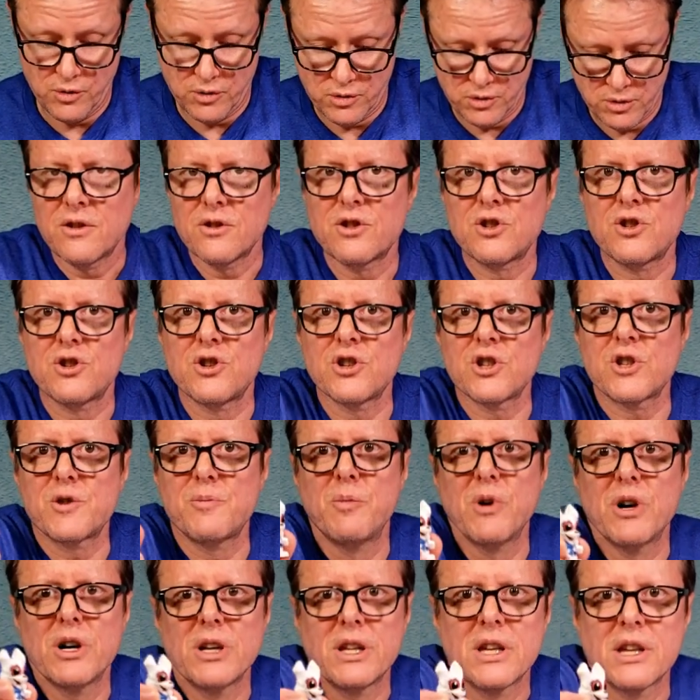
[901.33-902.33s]
The Shush
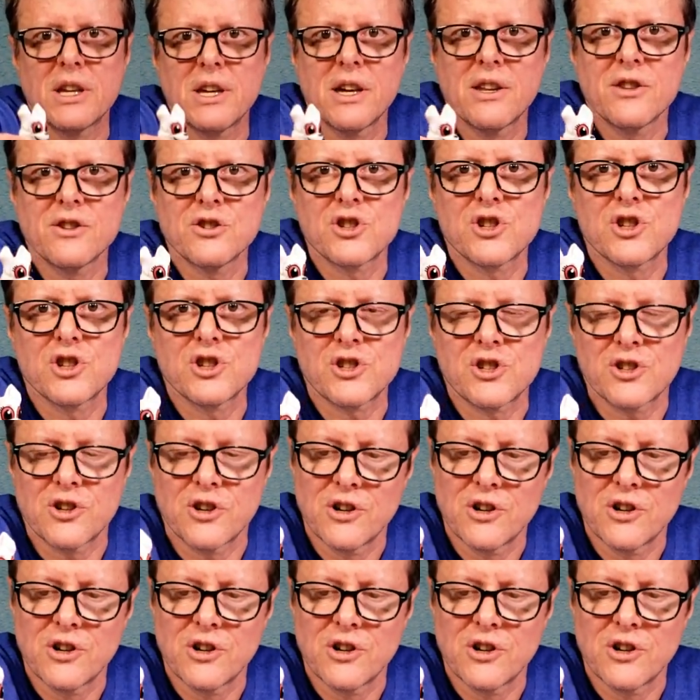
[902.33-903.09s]
Bunny again, the Shusher.